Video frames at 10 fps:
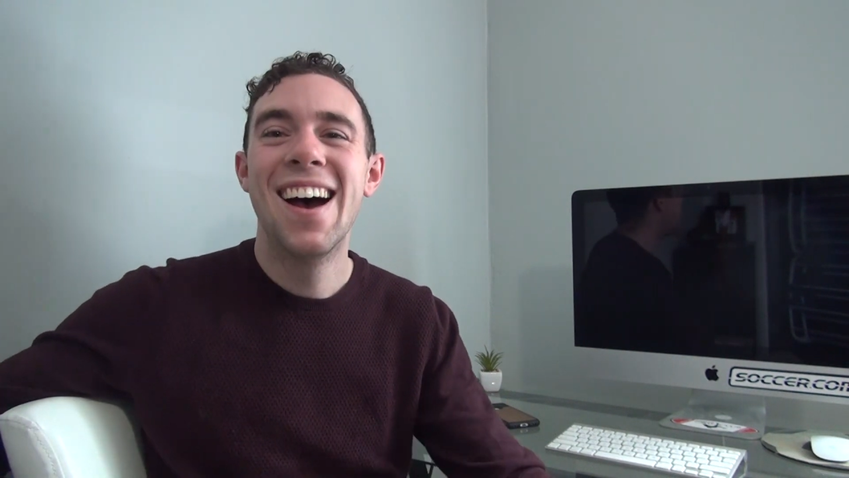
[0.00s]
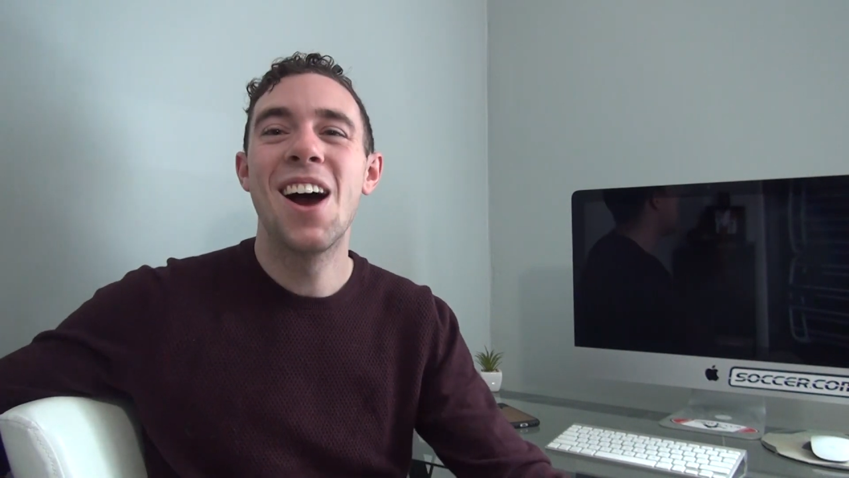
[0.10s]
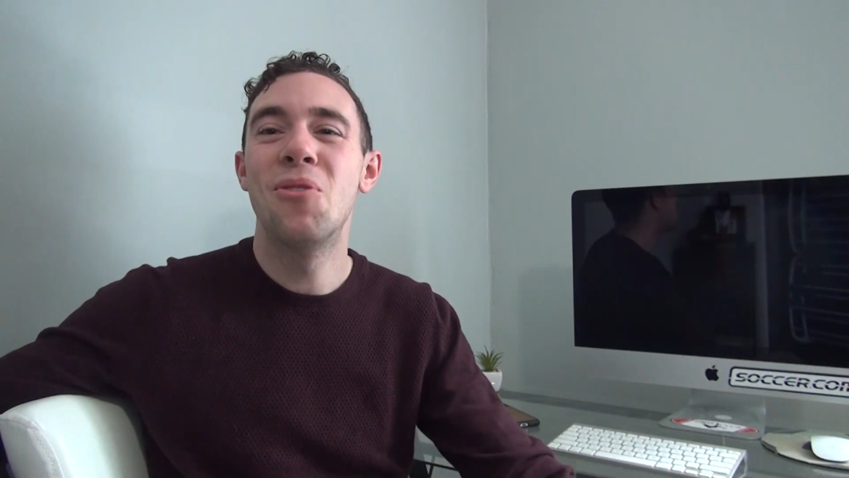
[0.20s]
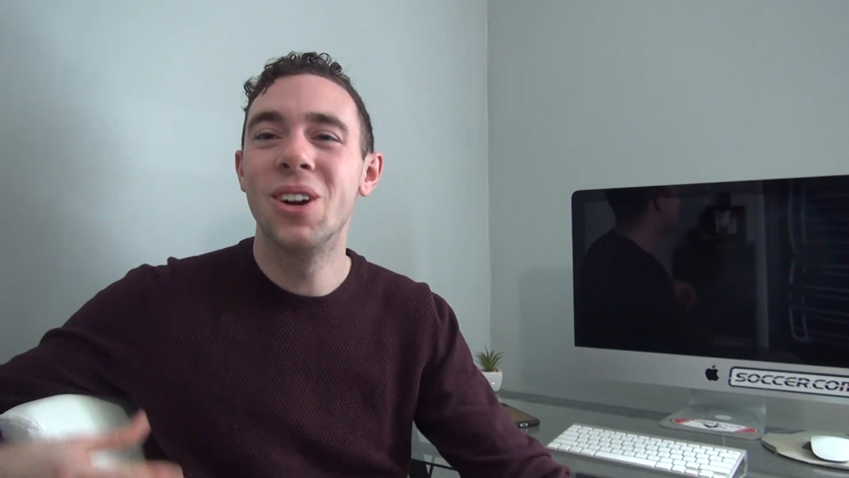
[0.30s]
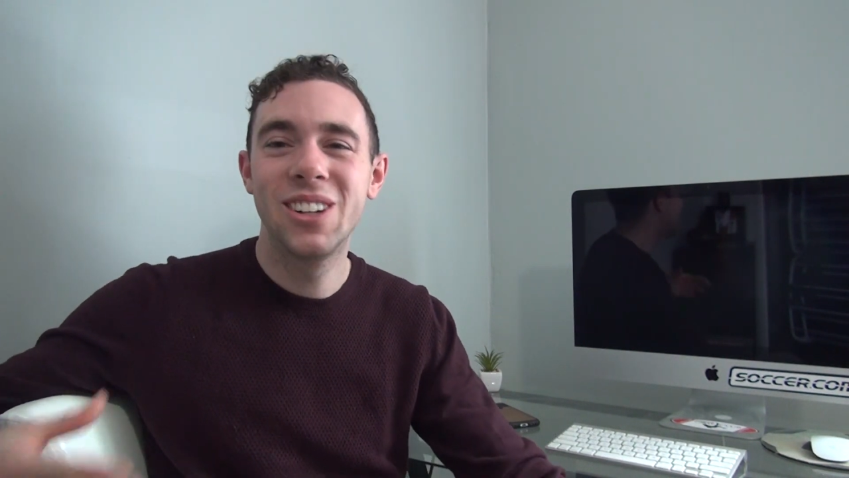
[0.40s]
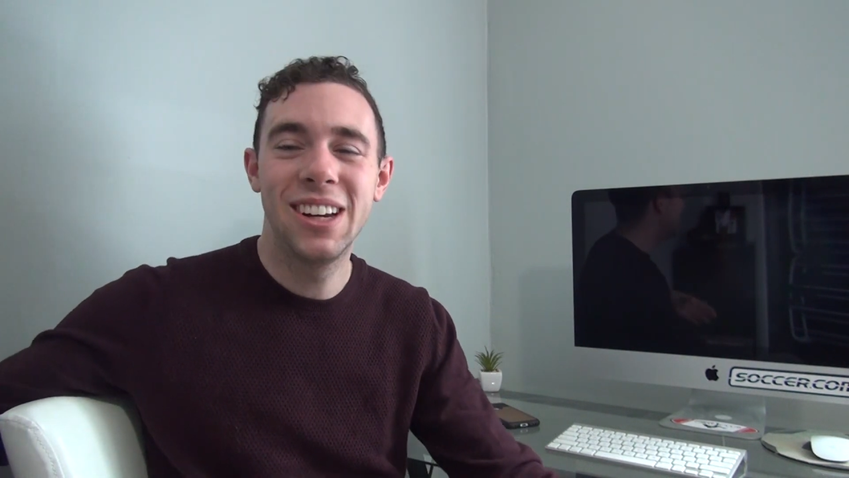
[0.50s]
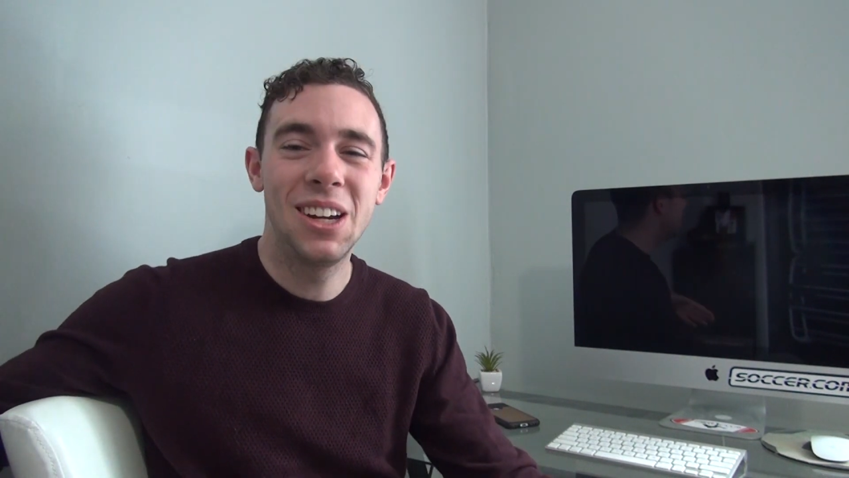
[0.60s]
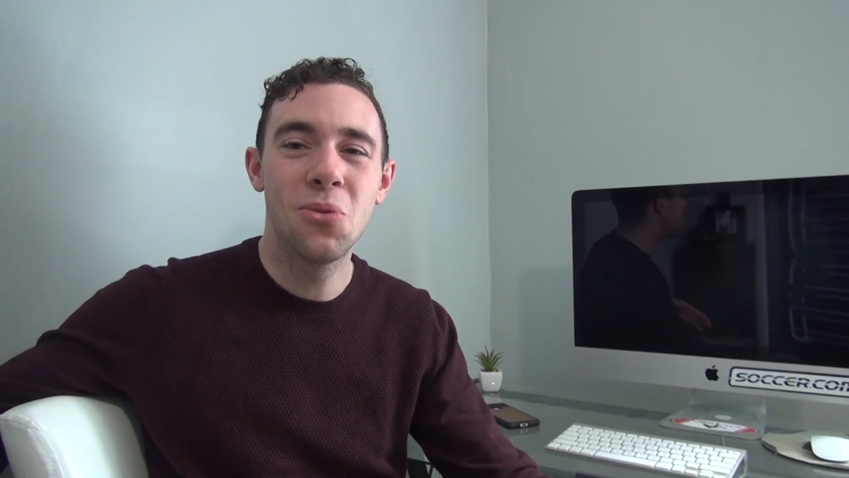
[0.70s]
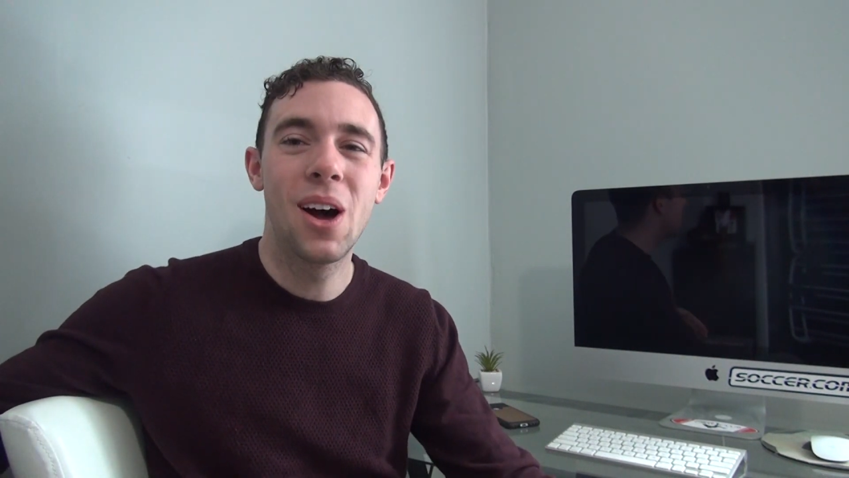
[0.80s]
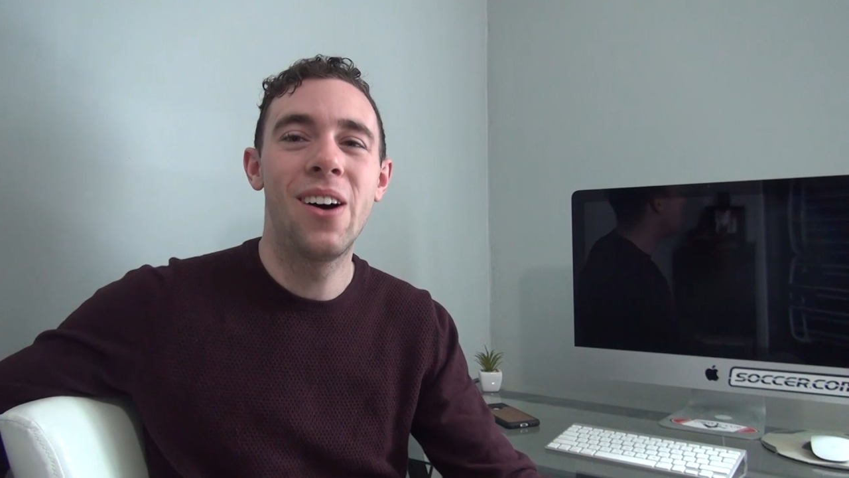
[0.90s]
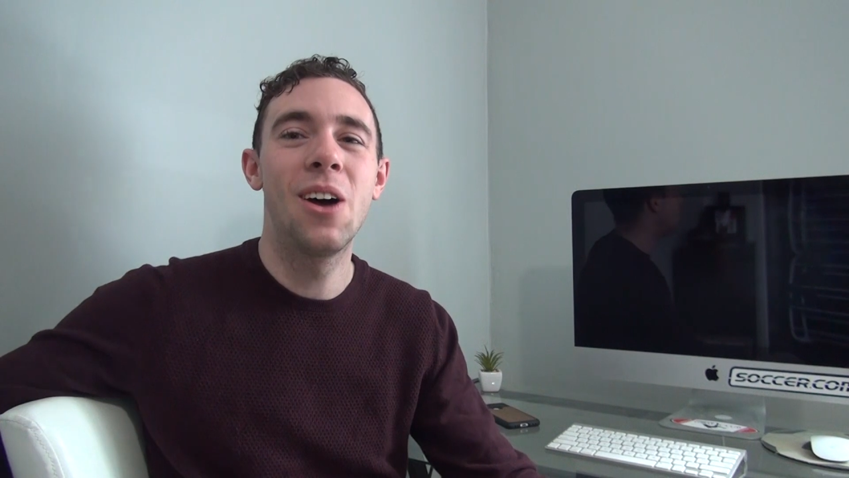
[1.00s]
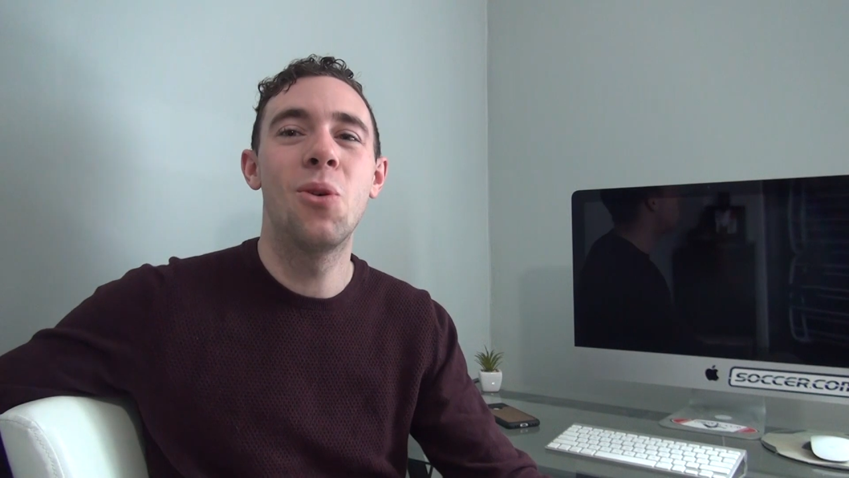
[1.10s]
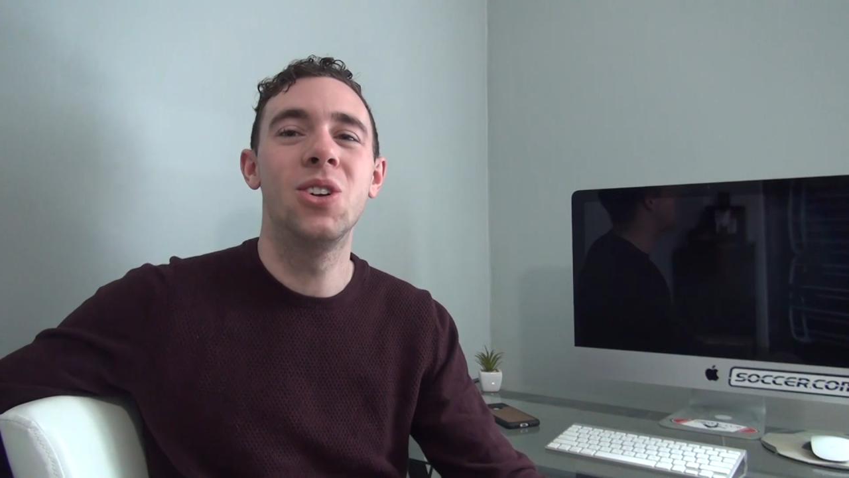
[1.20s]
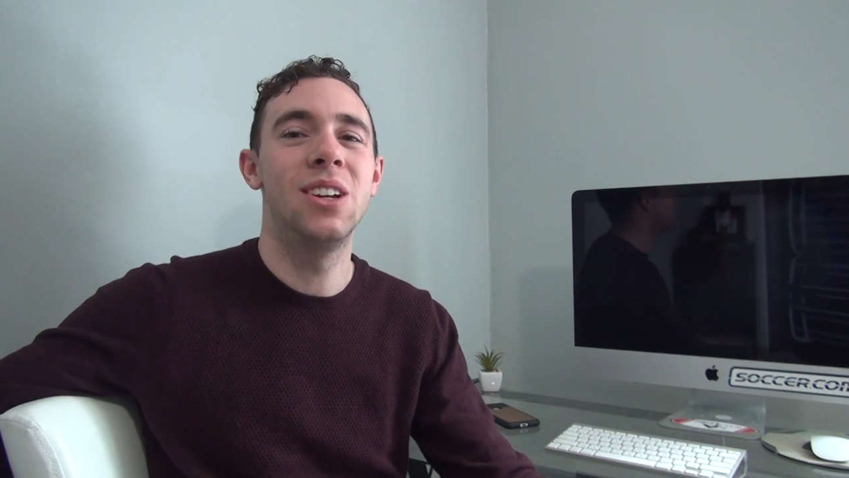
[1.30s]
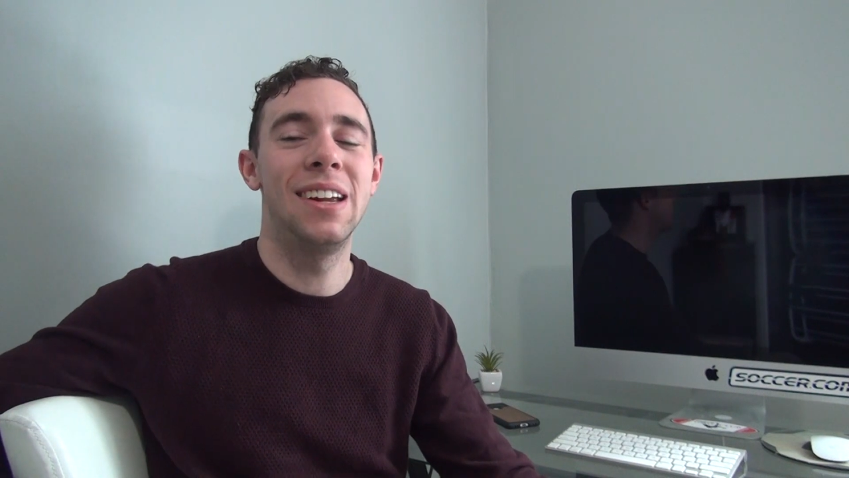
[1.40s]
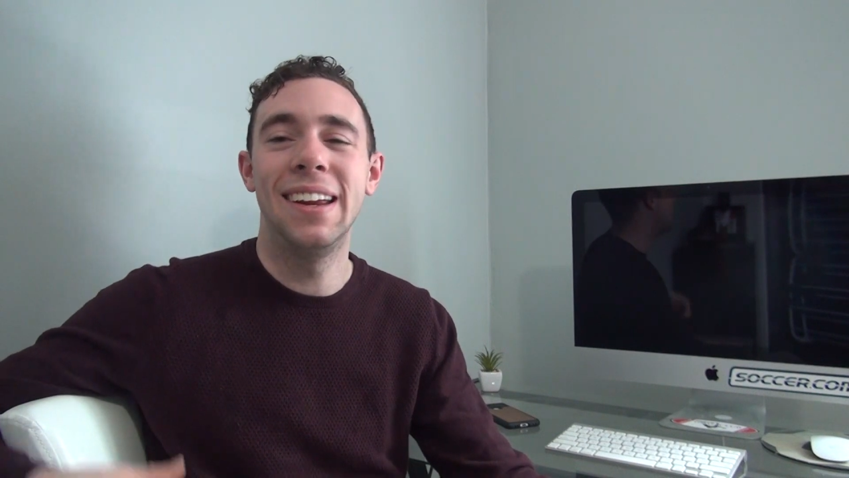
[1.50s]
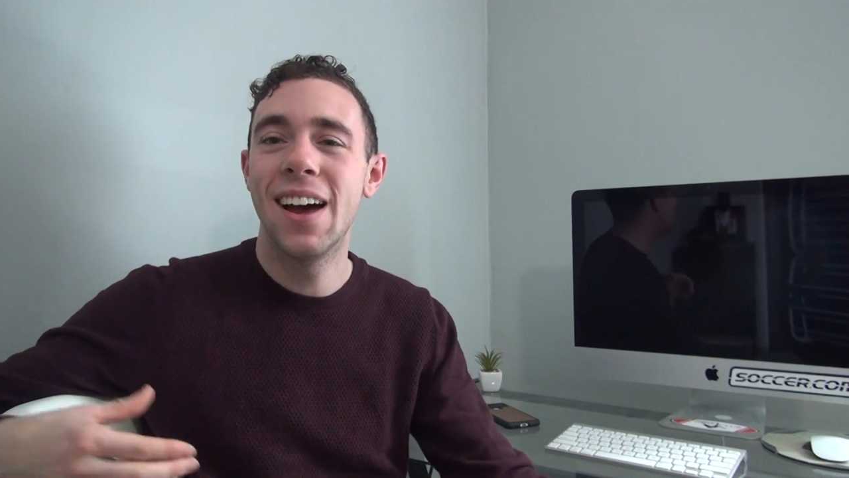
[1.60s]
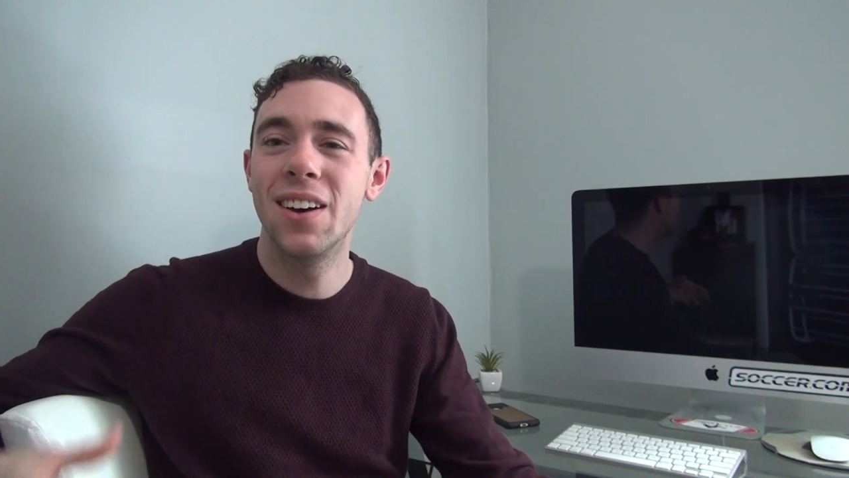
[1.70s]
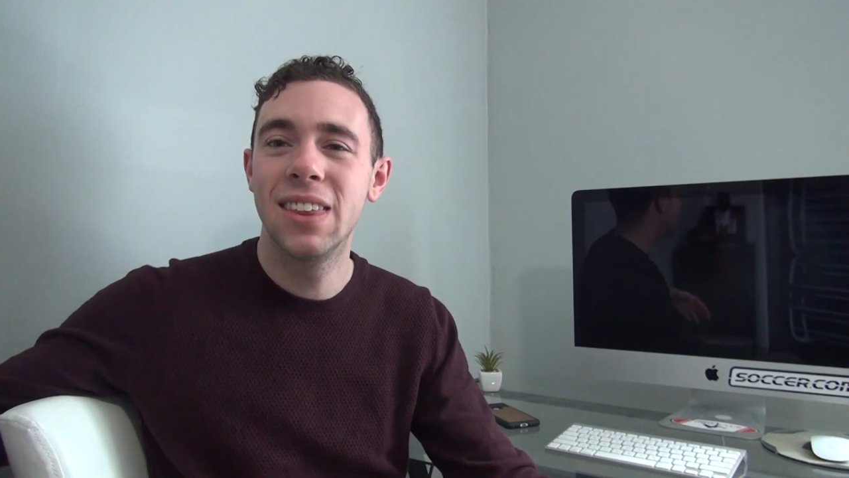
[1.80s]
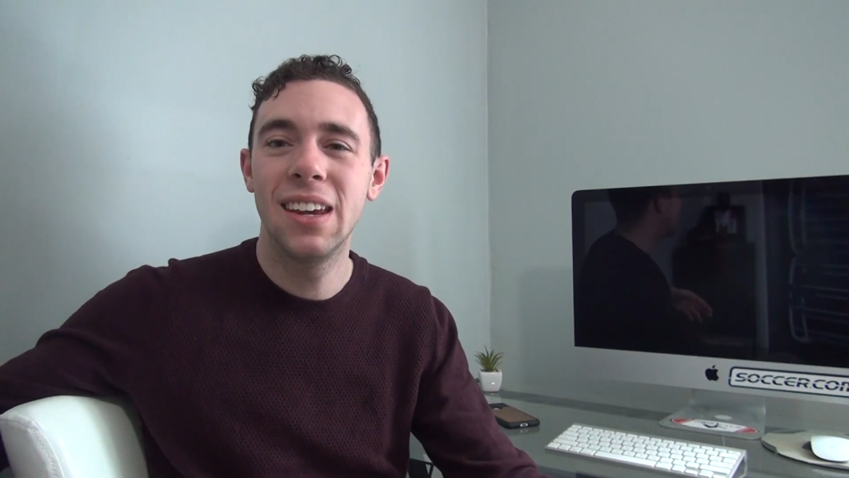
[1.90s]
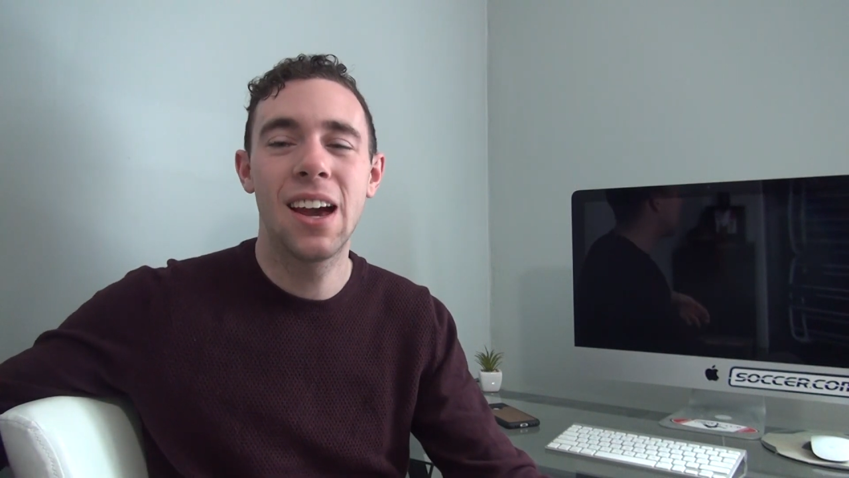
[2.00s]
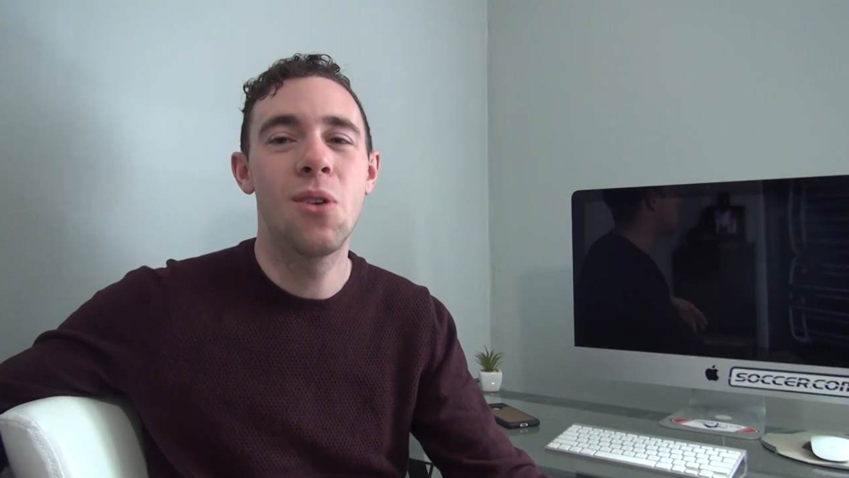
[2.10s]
I want you to eat well. I want you to eat healthy.